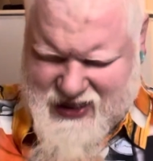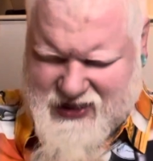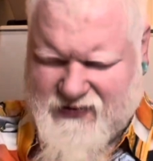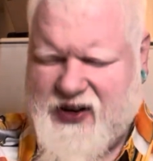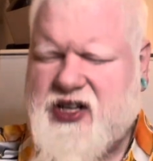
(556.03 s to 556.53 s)

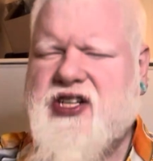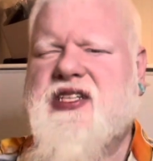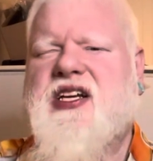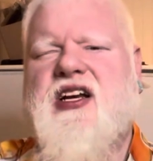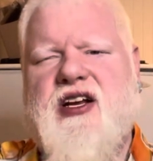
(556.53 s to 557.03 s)
just
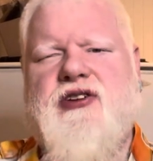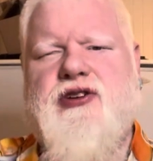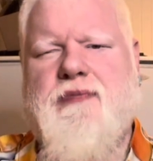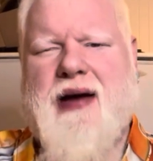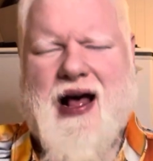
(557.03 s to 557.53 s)
finishes and clears
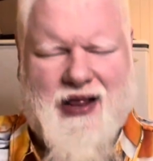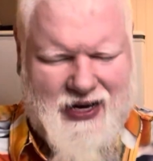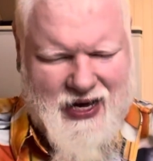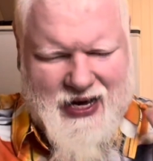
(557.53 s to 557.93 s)
your palate.